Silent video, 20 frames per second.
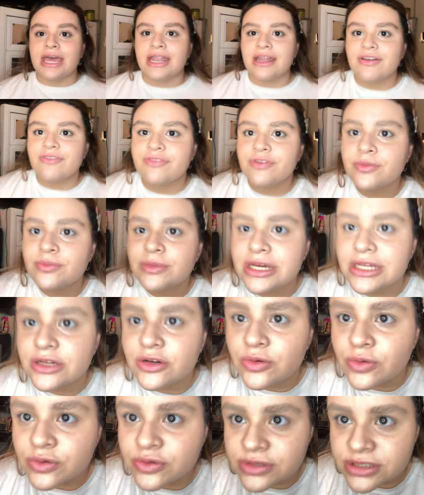and I filmed like a
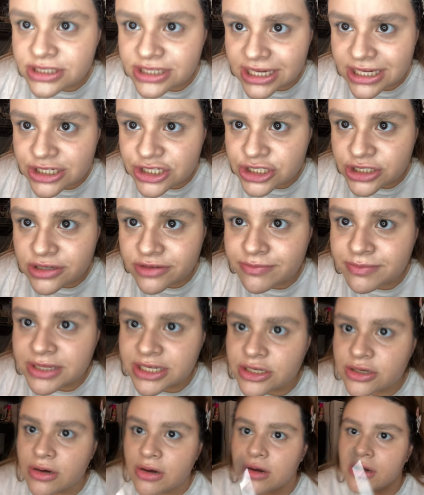whole section of me
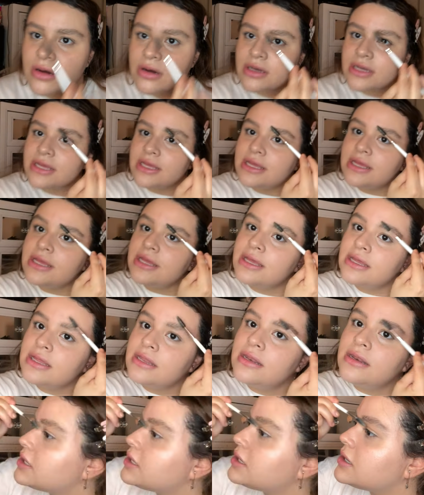
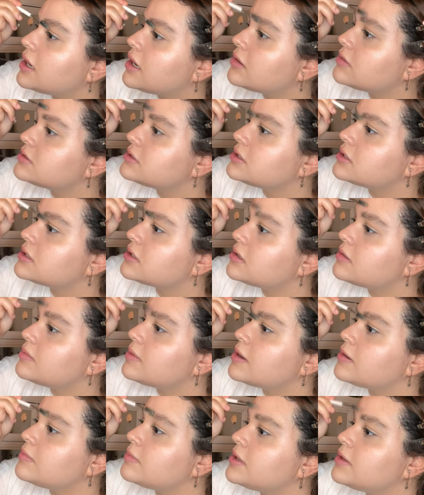talking. I was talking
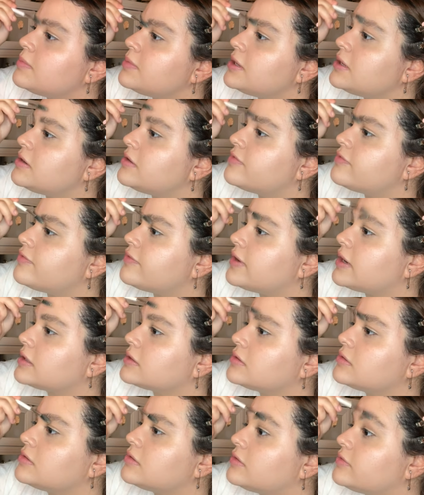about me being a
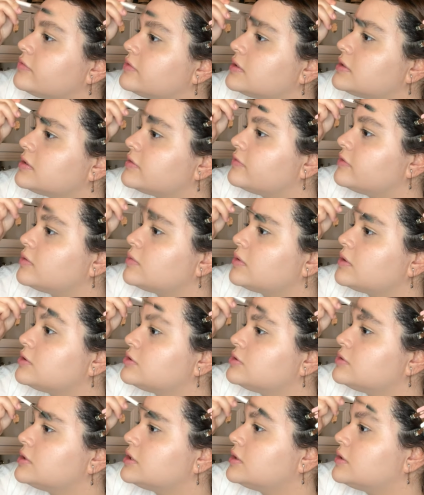fangirl of Olivia
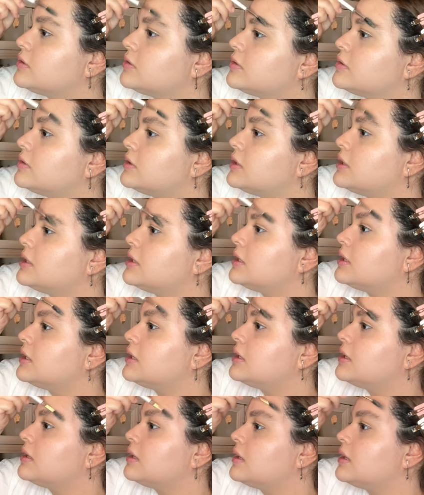Rodrigo
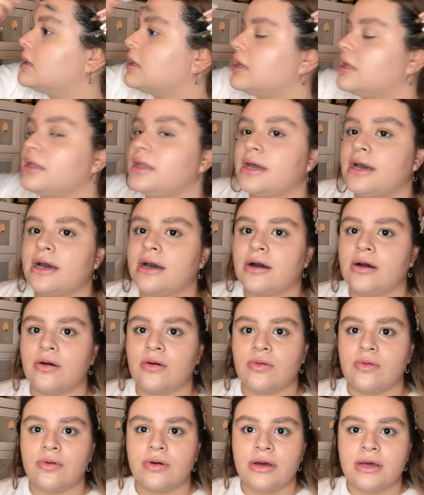and
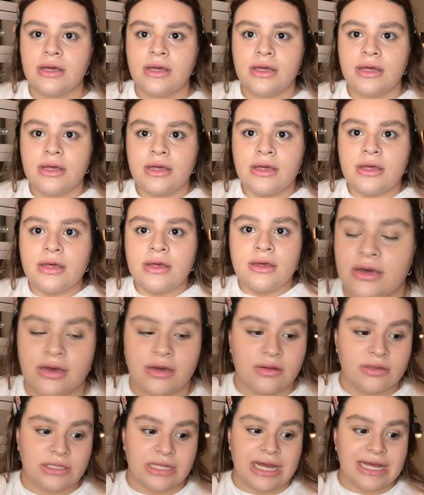how
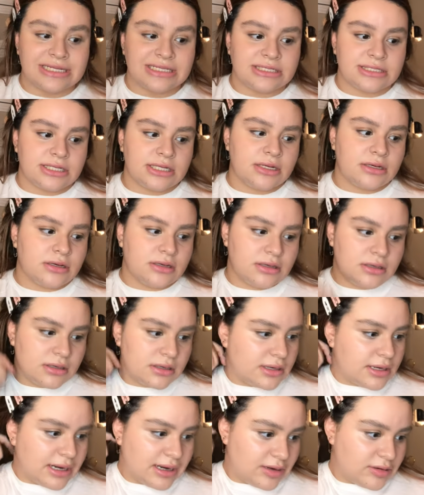last year
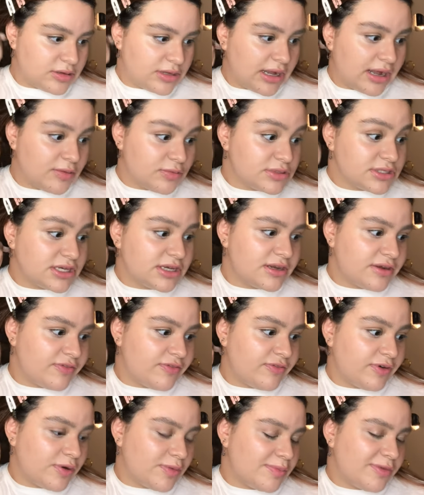I was gonna
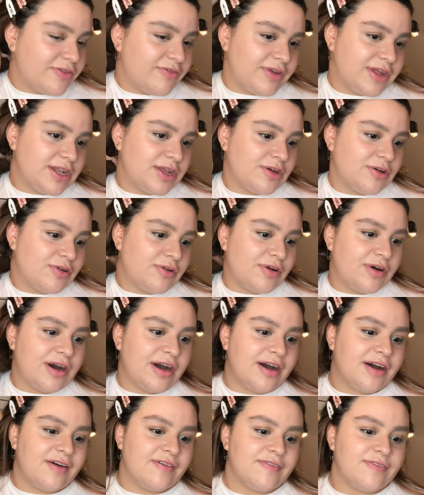film a video
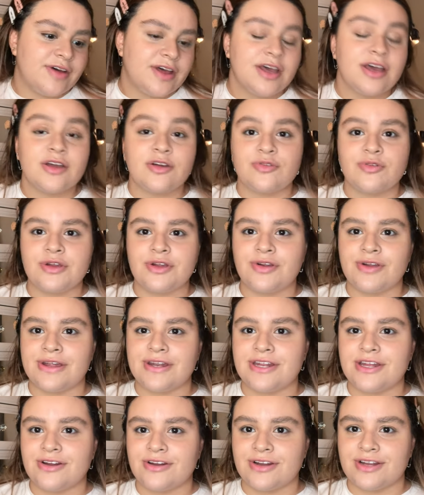of
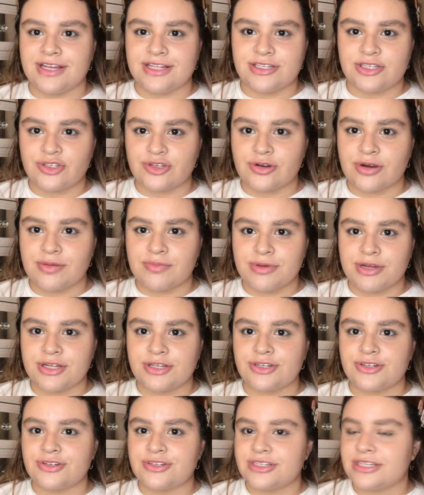recreating her Instagram
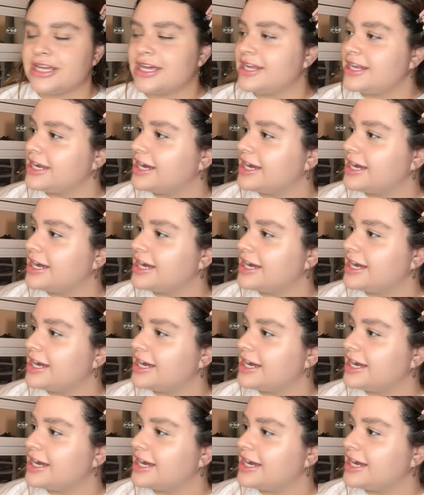pictures, and